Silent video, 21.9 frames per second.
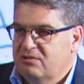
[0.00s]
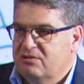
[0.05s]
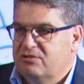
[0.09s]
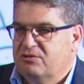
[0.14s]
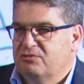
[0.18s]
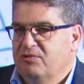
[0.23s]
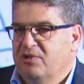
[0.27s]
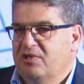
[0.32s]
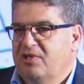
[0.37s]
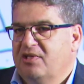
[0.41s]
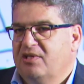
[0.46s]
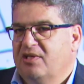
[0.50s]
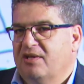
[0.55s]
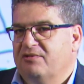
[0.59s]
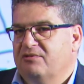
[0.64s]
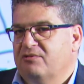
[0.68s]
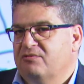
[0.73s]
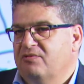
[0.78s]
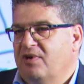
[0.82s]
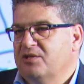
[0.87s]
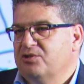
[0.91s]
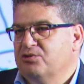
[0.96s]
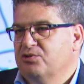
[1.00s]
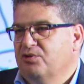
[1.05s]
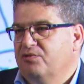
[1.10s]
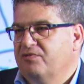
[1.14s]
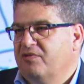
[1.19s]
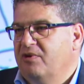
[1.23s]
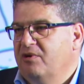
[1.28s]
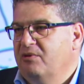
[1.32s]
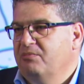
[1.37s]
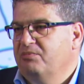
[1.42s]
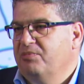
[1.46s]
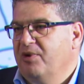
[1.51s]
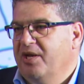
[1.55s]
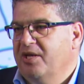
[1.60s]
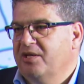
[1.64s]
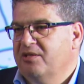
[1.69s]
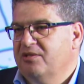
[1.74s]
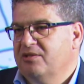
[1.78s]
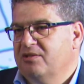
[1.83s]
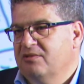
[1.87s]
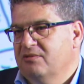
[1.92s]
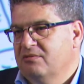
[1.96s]
to really get the right software in
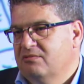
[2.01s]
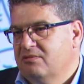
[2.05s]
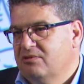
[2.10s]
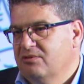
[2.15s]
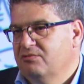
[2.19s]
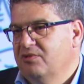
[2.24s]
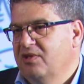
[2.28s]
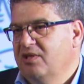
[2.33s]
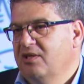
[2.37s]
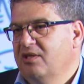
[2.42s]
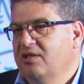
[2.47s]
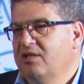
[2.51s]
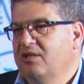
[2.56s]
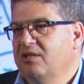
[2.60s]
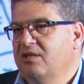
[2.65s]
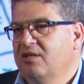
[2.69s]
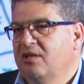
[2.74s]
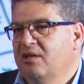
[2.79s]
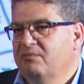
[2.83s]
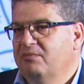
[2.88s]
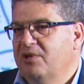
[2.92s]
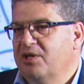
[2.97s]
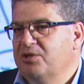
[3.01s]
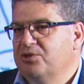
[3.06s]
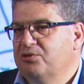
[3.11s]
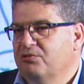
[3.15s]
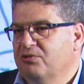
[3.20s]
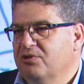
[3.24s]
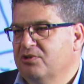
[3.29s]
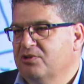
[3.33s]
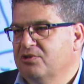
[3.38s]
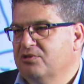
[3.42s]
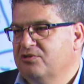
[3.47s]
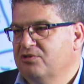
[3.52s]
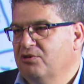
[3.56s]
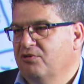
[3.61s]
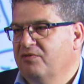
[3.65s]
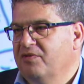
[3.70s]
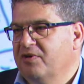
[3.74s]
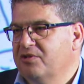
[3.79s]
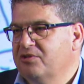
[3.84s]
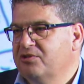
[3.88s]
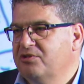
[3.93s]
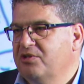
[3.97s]
place, to really make sure the
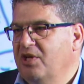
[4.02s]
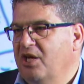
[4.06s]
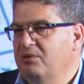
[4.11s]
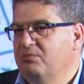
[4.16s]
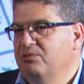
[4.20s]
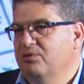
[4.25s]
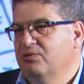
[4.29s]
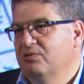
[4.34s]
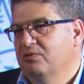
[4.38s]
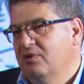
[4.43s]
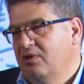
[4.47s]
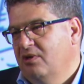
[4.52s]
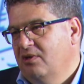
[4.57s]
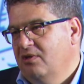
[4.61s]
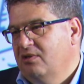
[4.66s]
software is stable,